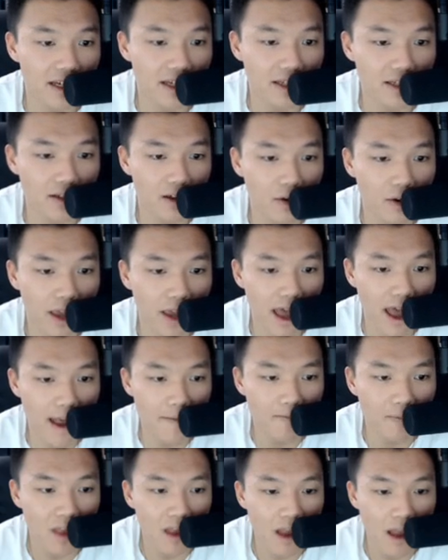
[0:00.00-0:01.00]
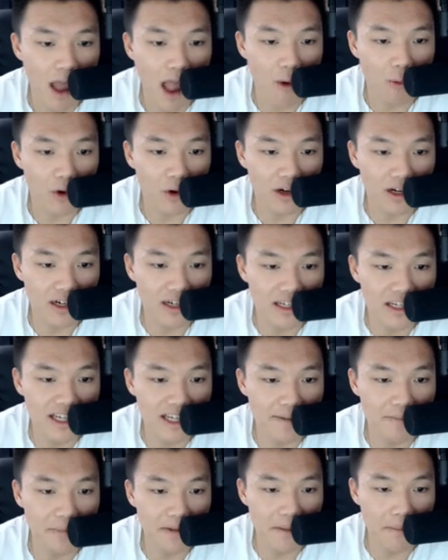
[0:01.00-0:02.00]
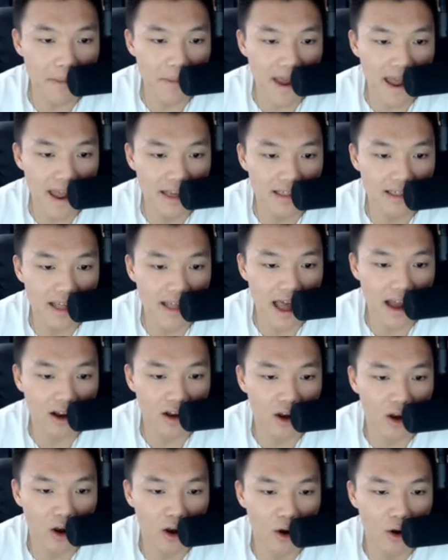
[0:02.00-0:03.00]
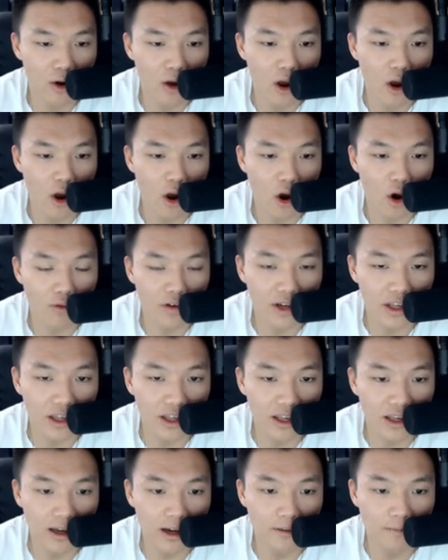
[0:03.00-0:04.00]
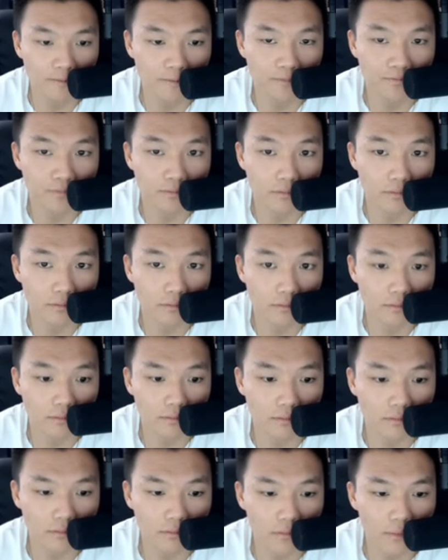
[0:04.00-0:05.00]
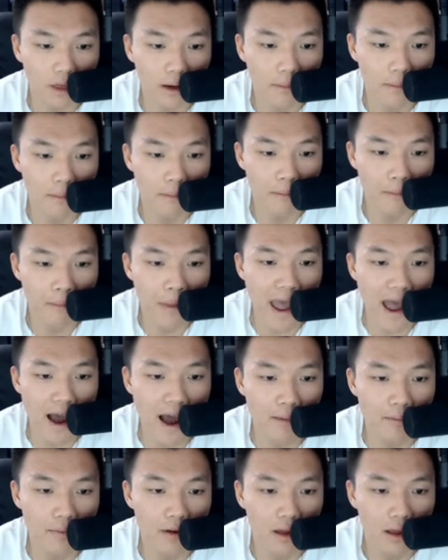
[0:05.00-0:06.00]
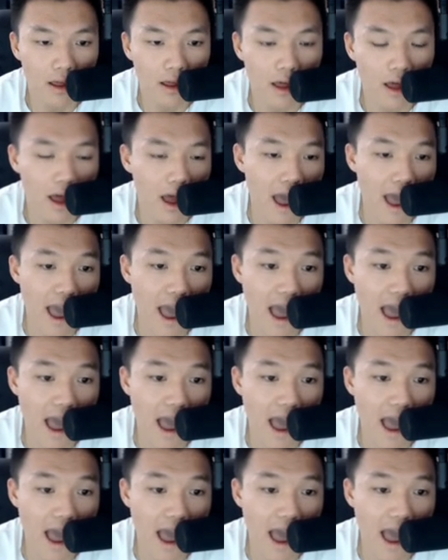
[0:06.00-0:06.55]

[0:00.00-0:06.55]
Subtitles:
okay? And we're going to simply paste that code over here. Bam. And